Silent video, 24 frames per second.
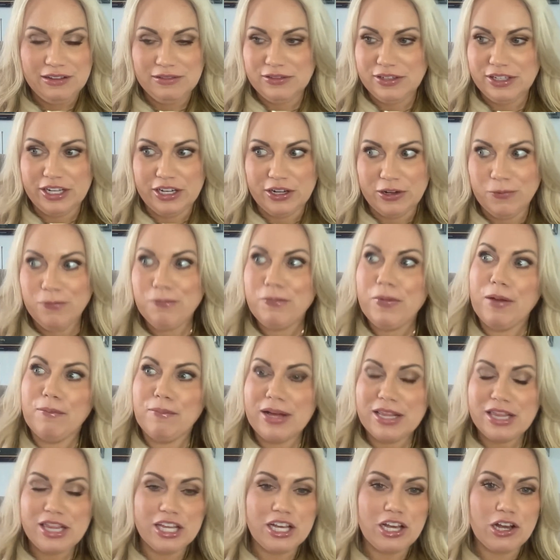a
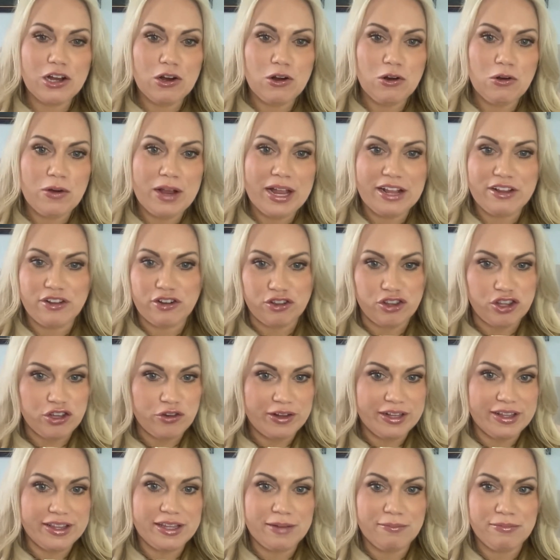month ago and you're
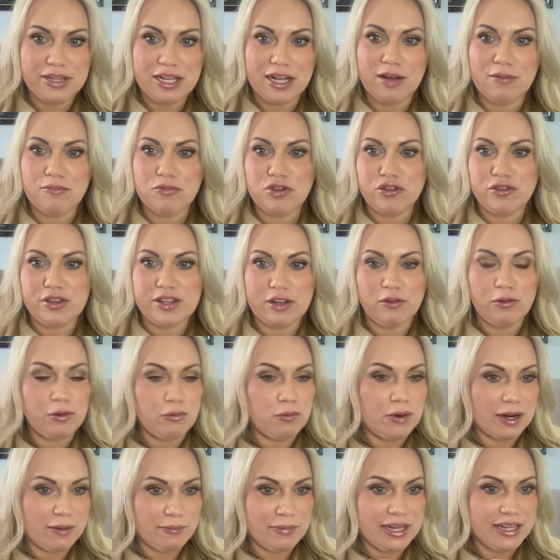showing symptoms, you still would
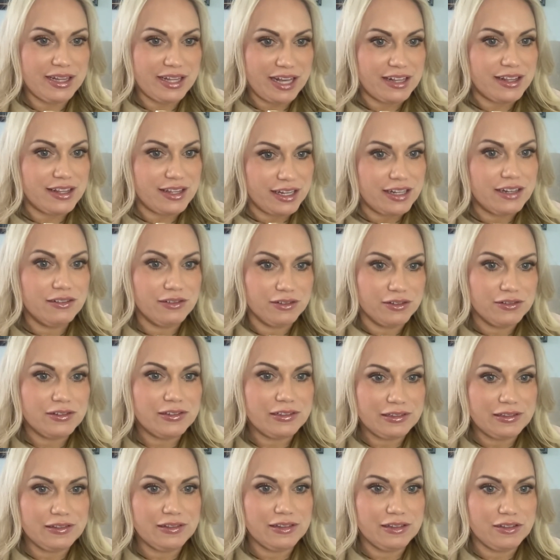want to be tested.
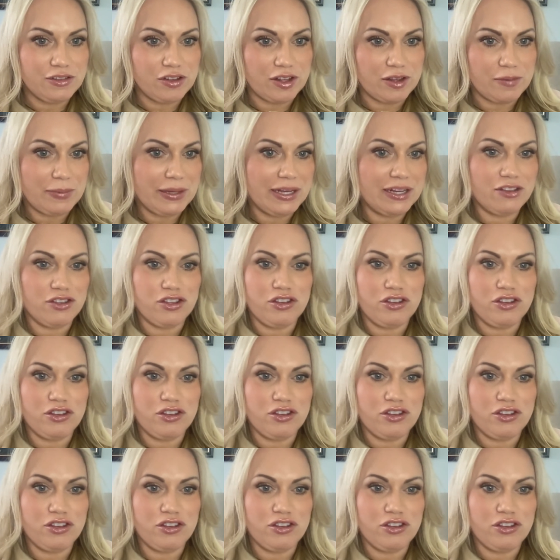just because you